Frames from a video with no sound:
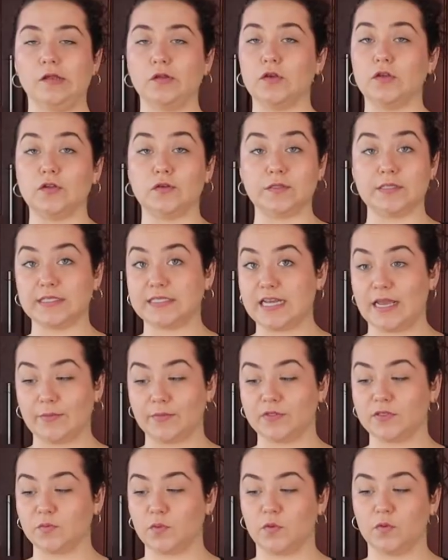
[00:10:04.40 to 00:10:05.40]
You can use a
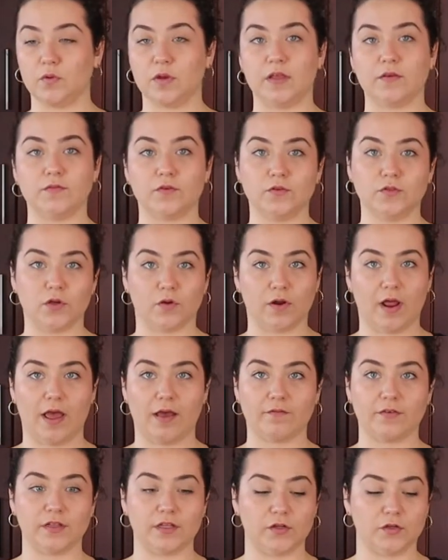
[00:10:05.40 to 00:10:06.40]
tablespoon if you don't
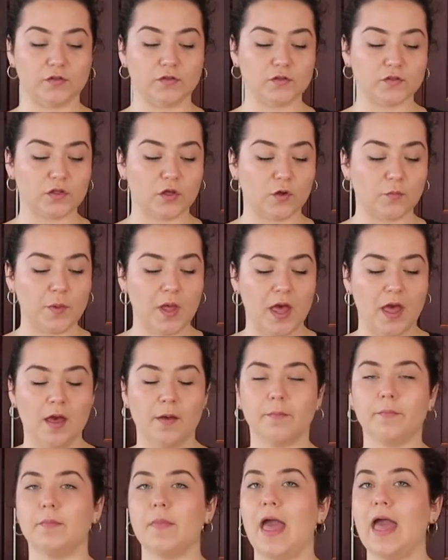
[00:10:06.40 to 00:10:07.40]
have a little scoop.
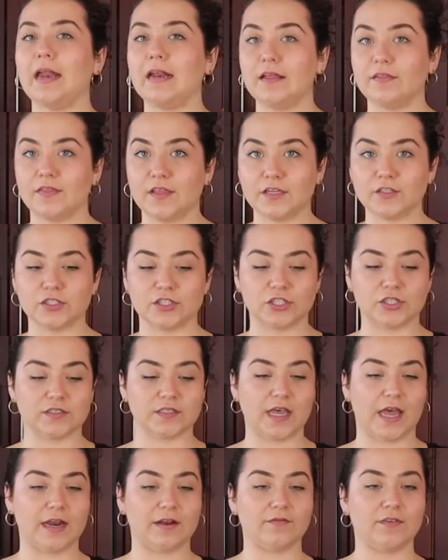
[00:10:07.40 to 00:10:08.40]
Anything to
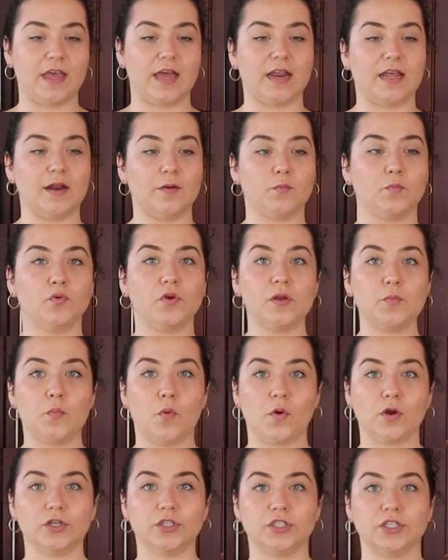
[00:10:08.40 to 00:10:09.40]
just kind of get it
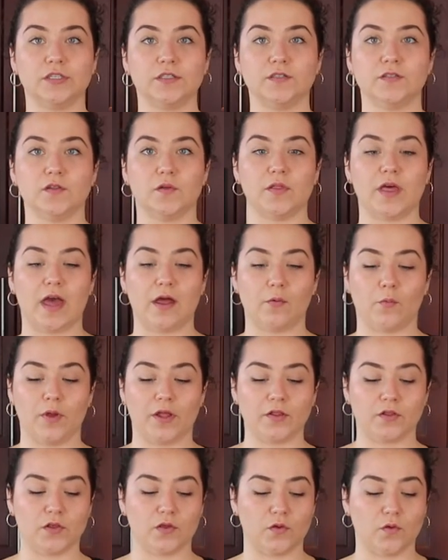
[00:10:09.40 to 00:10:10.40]
pre-portioned so that
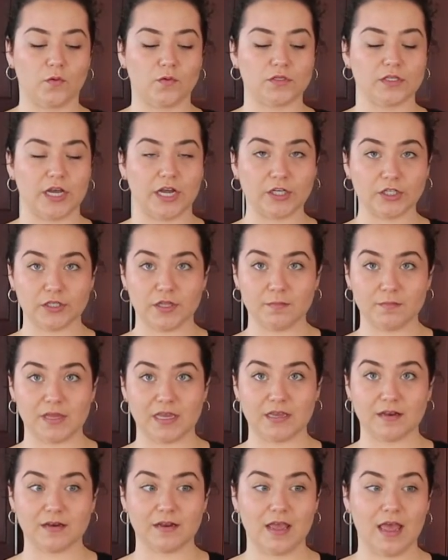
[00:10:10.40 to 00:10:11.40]
when you touch the
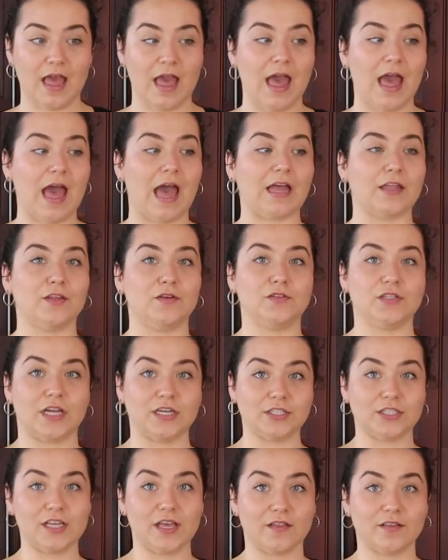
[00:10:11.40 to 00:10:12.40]
meat and you
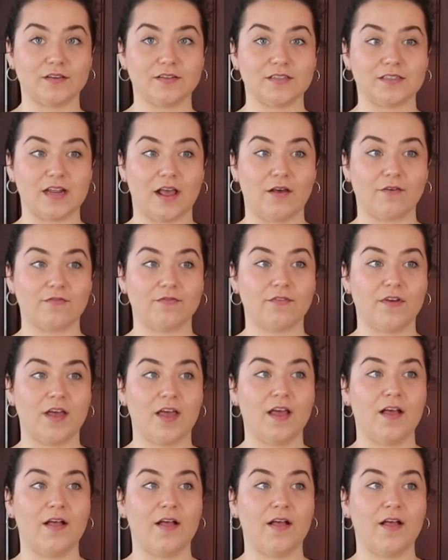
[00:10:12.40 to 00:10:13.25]
touch the other stuff,